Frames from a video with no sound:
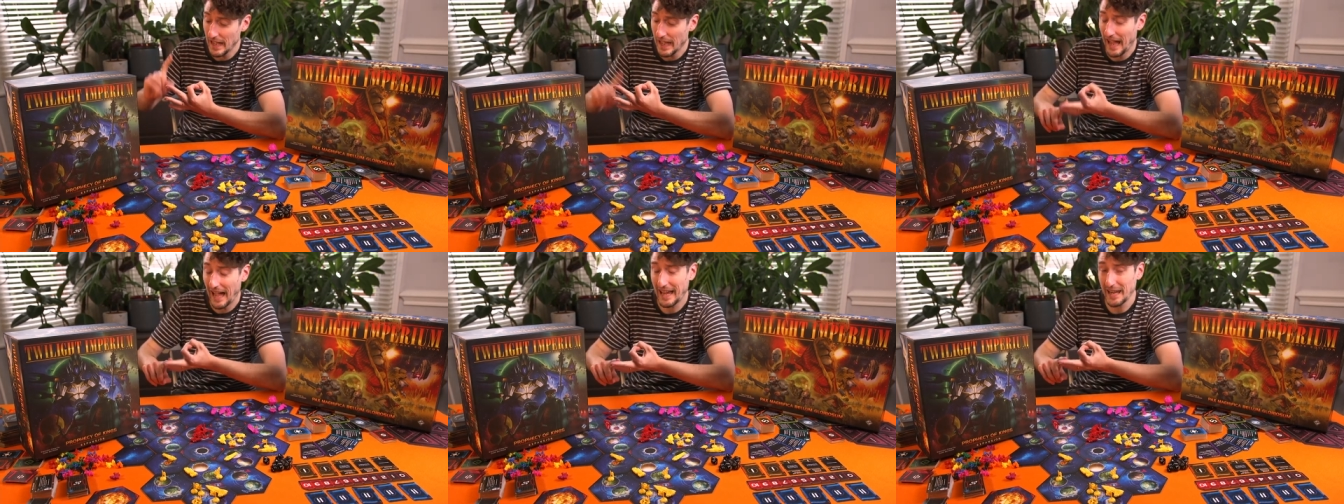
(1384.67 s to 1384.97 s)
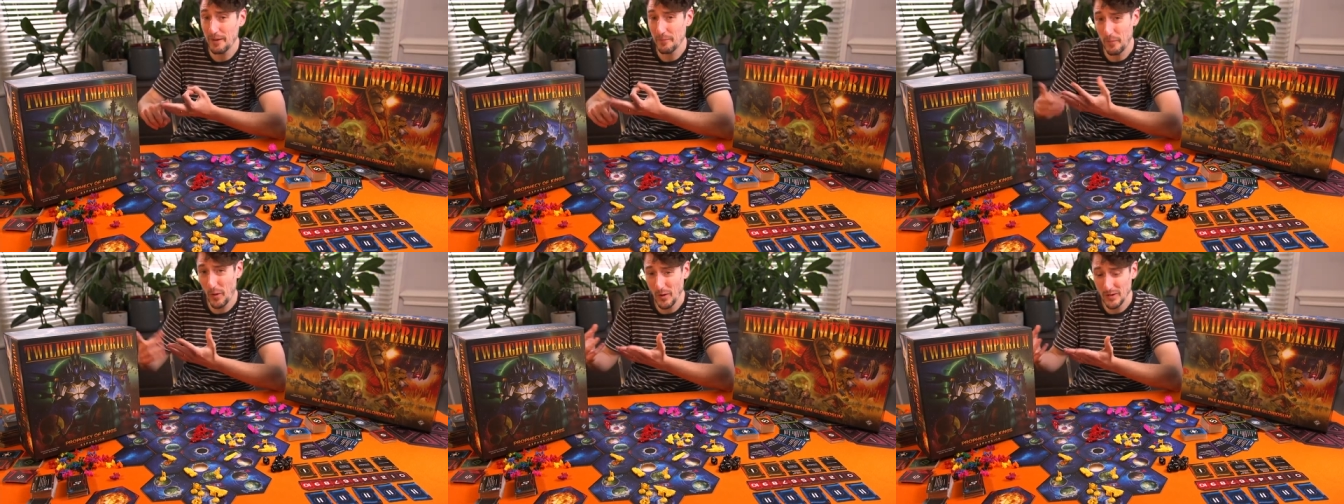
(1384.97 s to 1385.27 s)

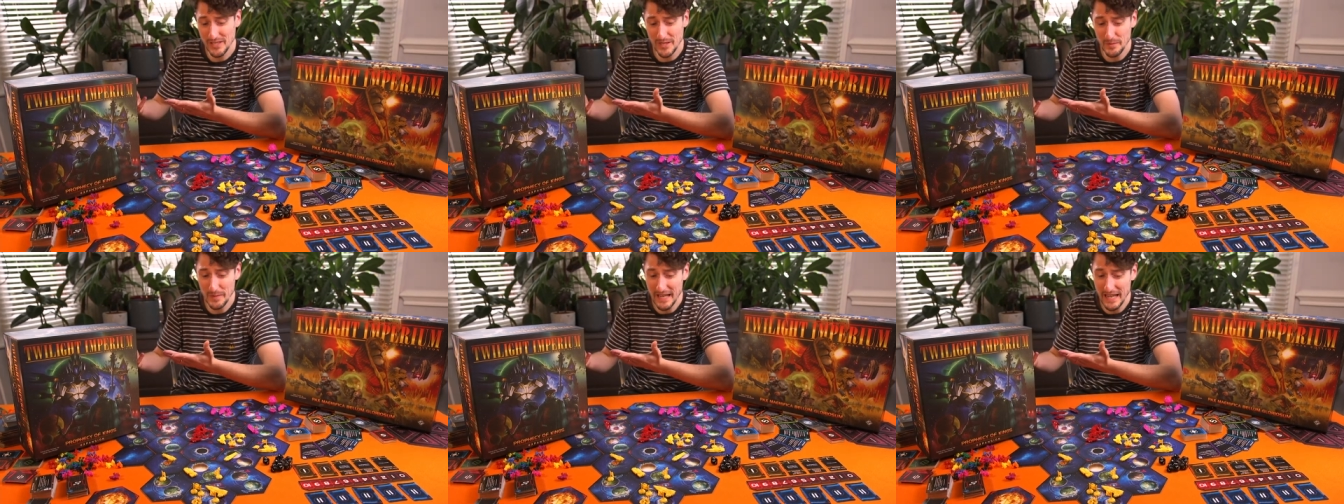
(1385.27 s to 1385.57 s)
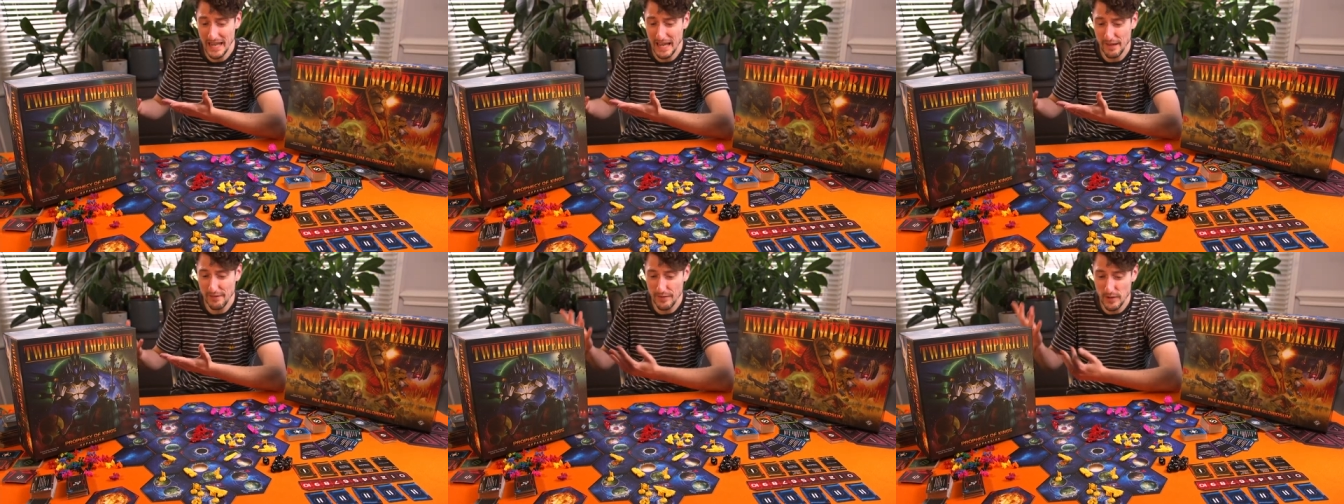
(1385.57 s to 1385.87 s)
And
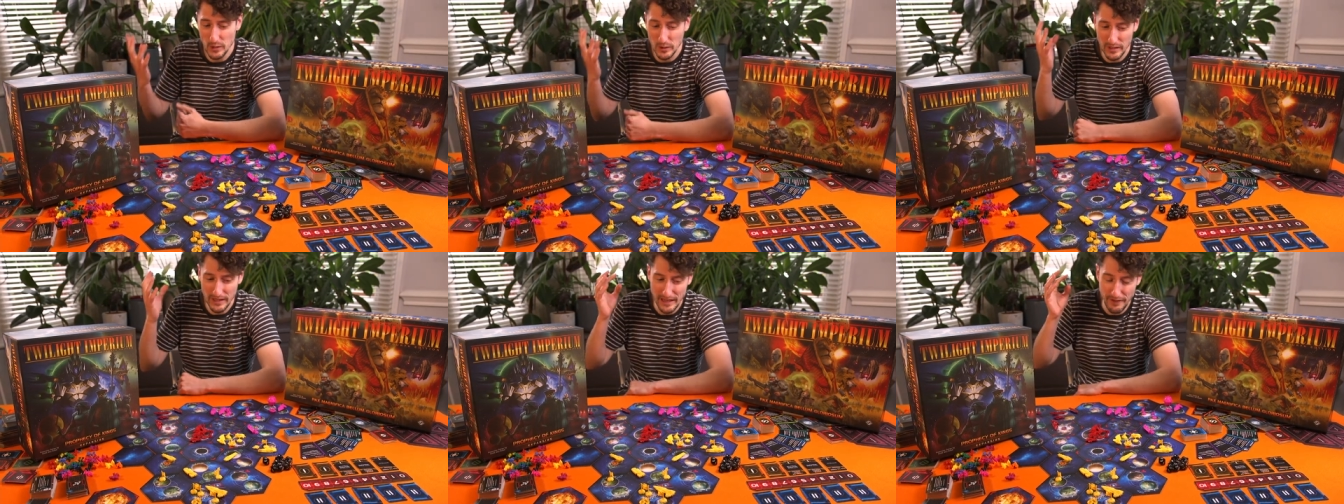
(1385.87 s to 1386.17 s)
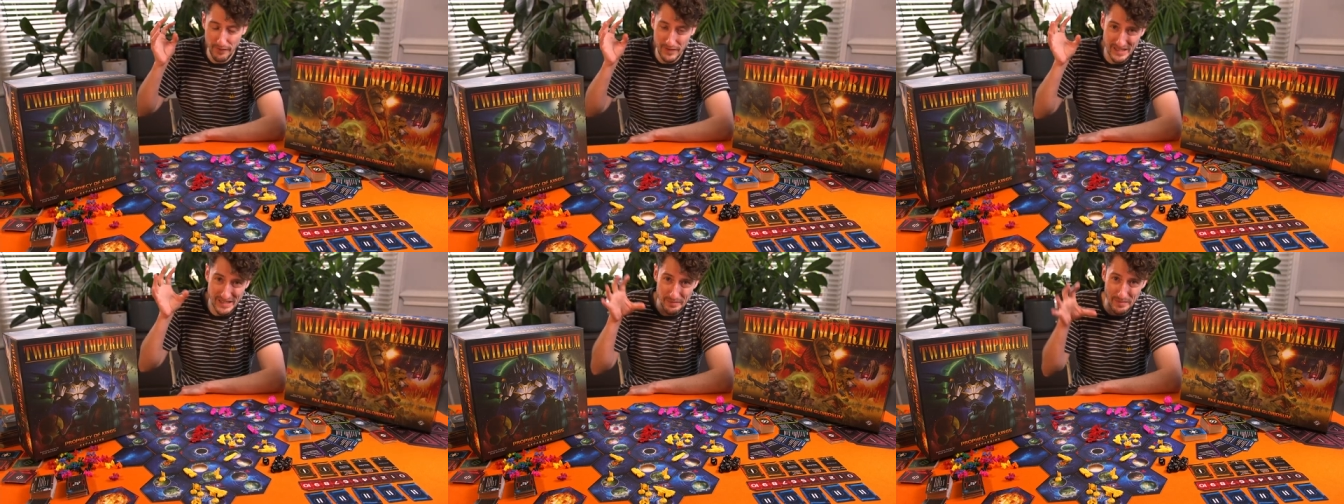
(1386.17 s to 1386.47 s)
possibly if you're looking
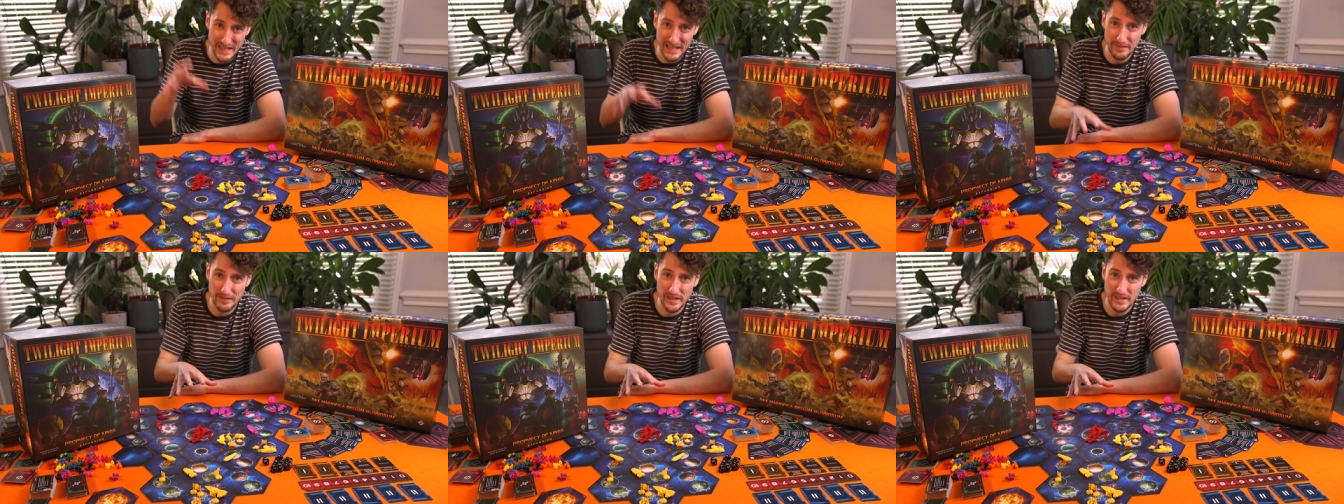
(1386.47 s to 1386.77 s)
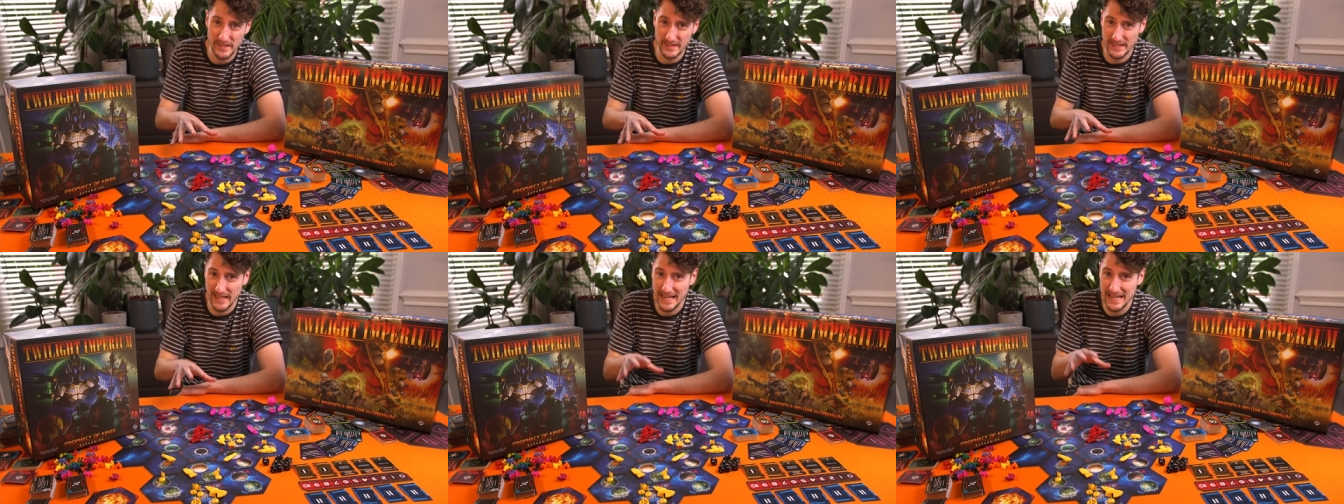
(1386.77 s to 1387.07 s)
for something of this
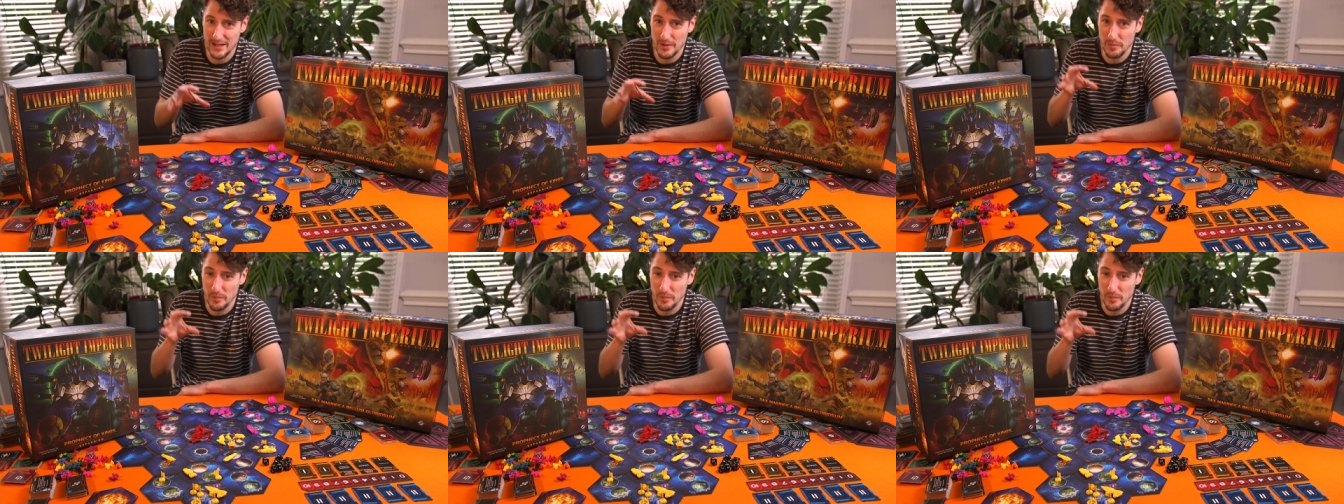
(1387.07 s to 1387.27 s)
scale,